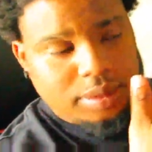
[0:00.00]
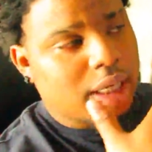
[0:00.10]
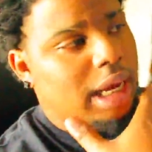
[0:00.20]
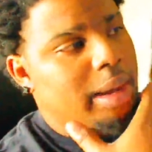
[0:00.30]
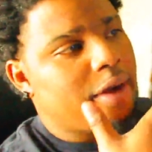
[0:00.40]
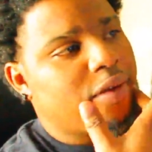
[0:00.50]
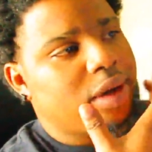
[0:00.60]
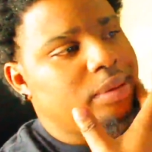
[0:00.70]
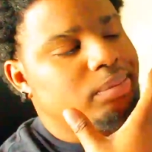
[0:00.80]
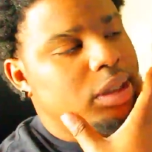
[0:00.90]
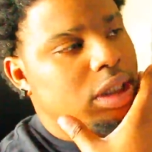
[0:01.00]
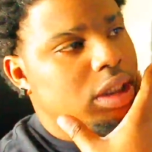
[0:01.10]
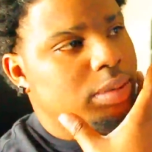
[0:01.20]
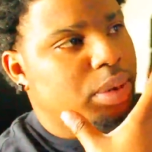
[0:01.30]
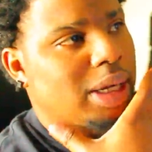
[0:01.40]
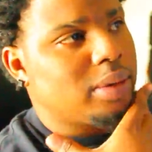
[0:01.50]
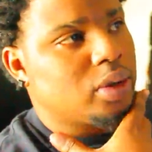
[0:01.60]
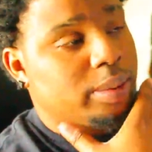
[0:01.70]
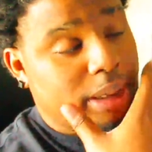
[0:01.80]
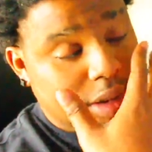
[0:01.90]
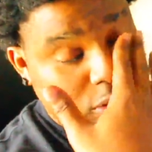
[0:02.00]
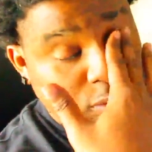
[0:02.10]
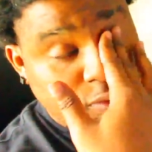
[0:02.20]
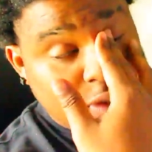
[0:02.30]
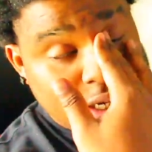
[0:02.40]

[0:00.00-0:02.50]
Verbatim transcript: I'm having problems with my tooth.